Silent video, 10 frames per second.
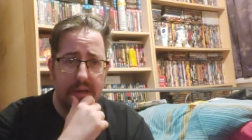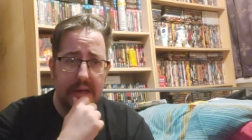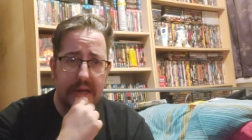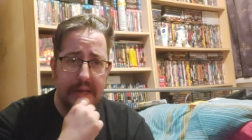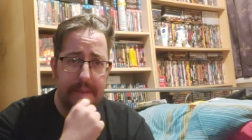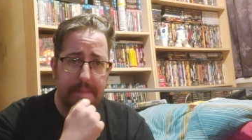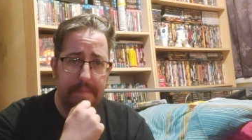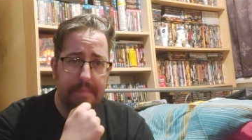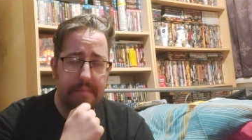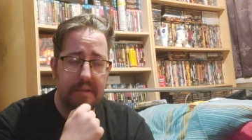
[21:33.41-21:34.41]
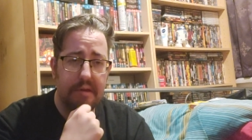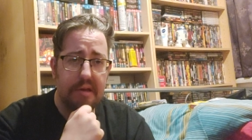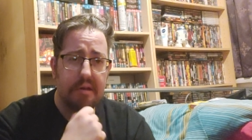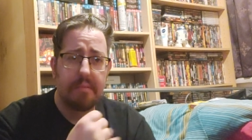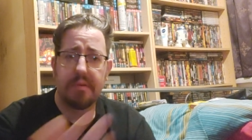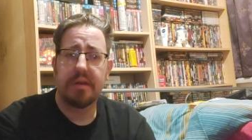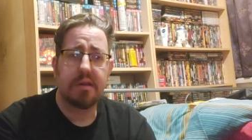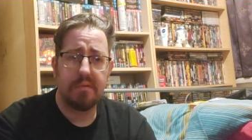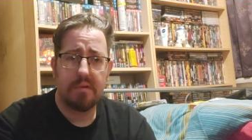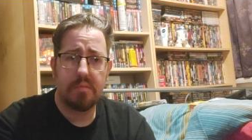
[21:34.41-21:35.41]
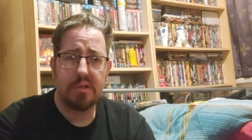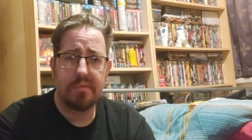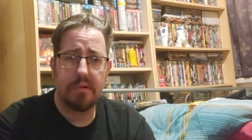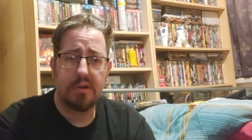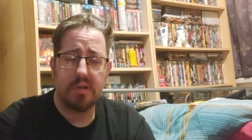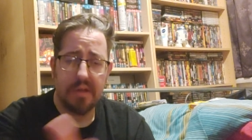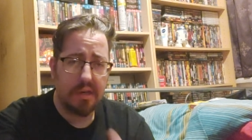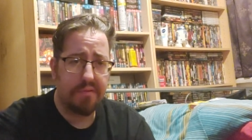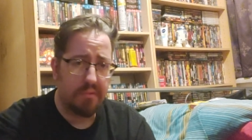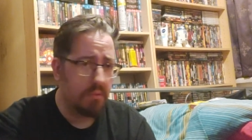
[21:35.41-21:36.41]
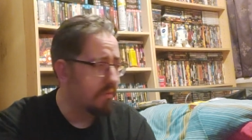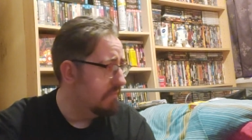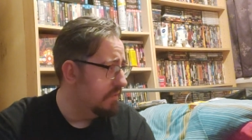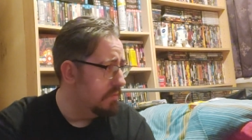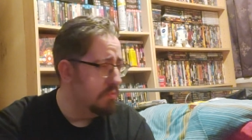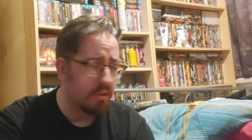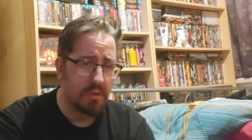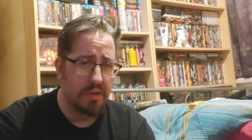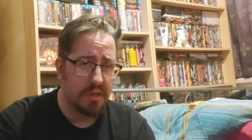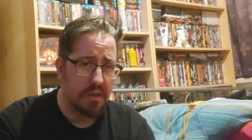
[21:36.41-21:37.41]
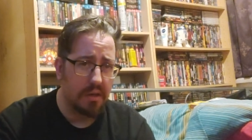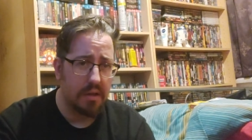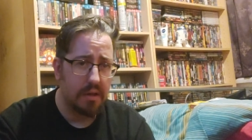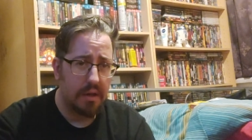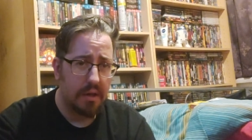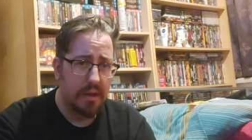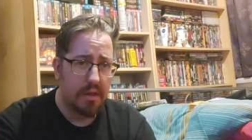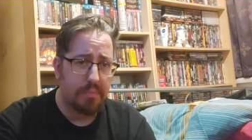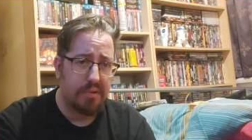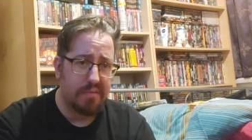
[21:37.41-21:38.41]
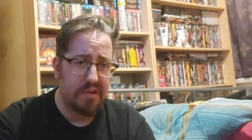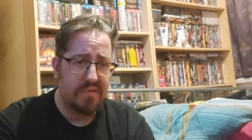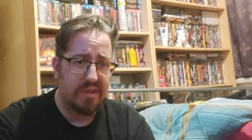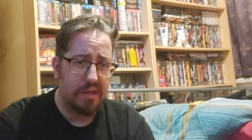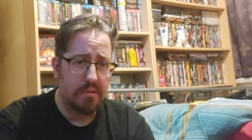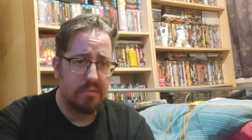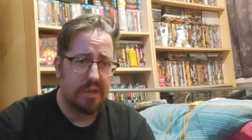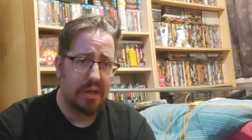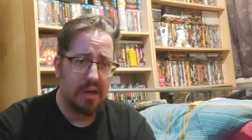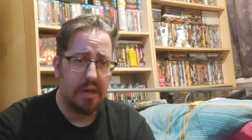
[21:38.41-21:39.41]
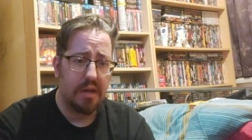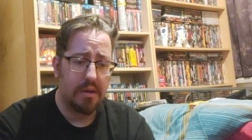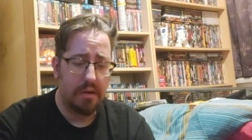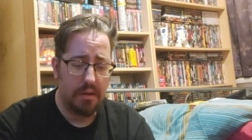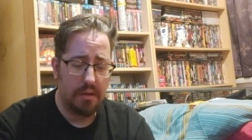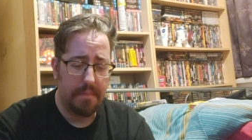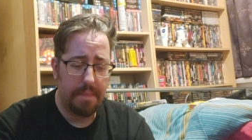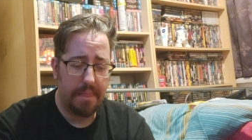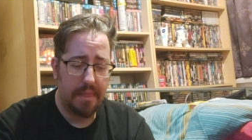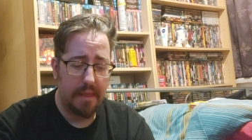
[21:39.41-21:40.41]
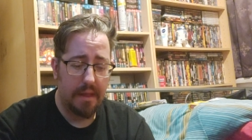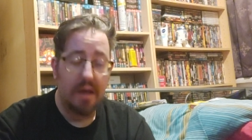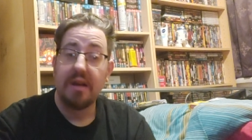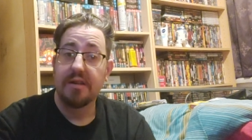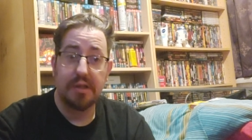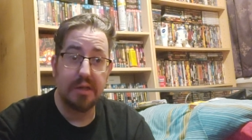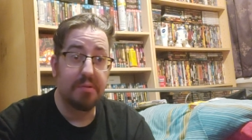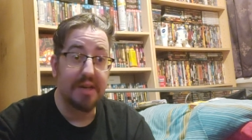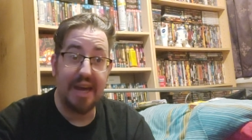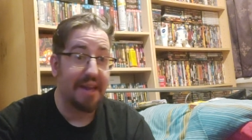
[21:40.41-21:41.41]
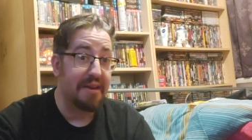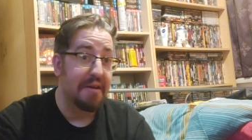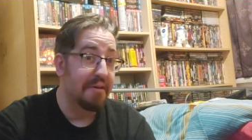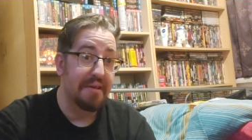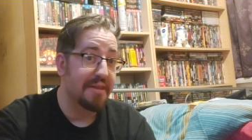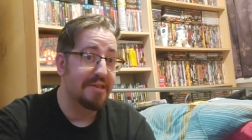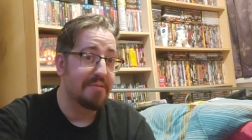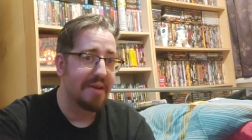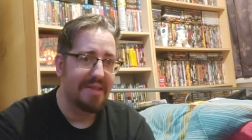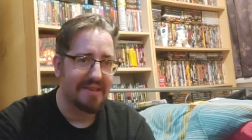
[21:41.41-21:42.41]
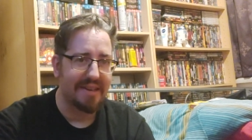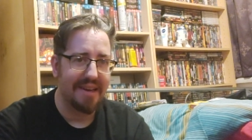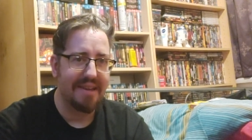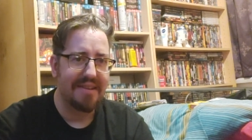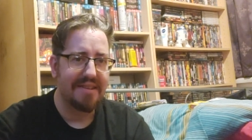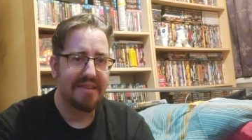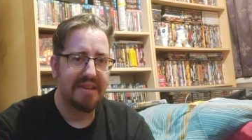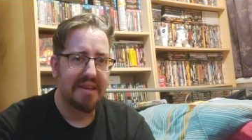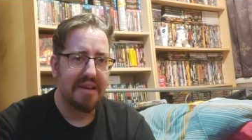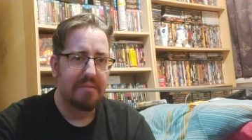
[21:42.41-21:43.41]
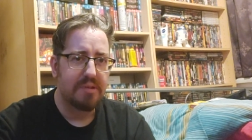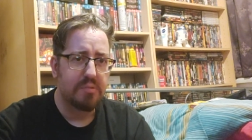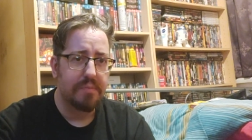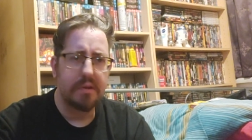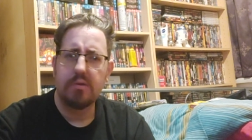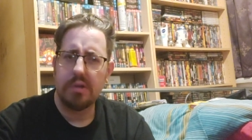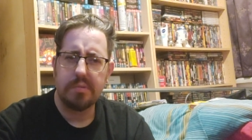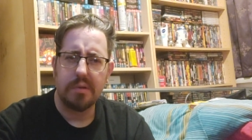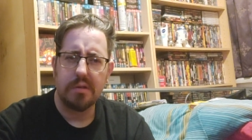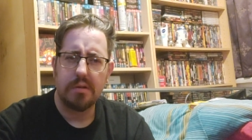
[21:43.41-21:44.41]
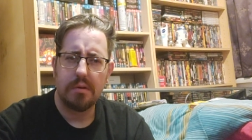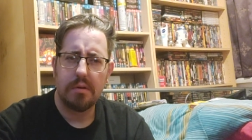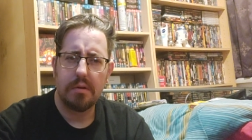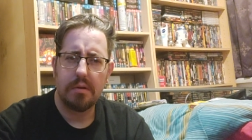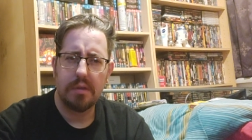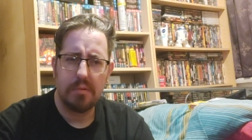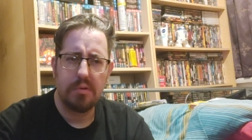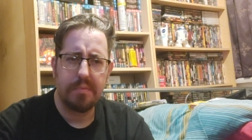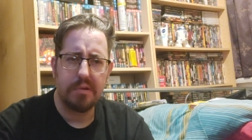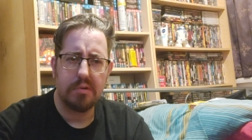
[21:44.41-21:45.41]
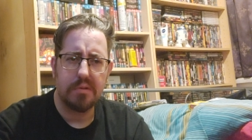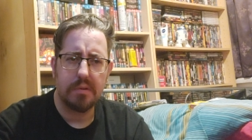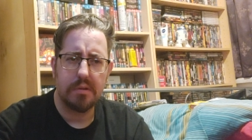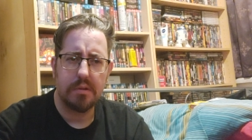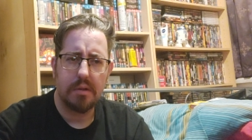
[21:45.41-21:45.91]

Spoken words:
But thank you very much for watching. Thank you for all the views on the previous videos, and see you again in another 2 months, I guess, which would be Christmas. It would be Christmas.